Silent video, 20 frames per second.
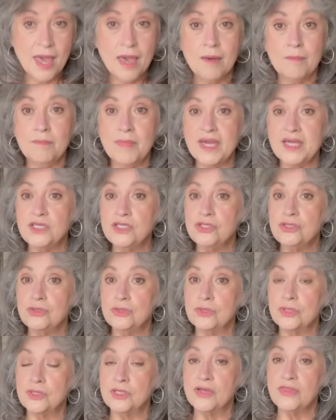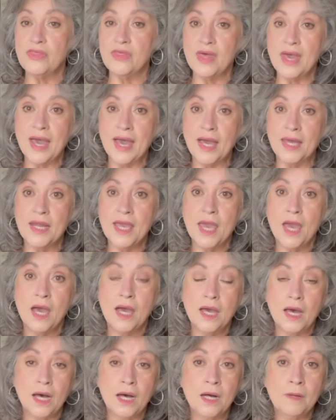Make sure that
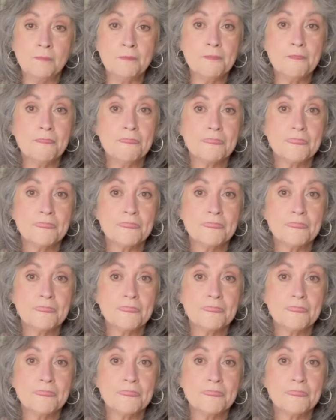um,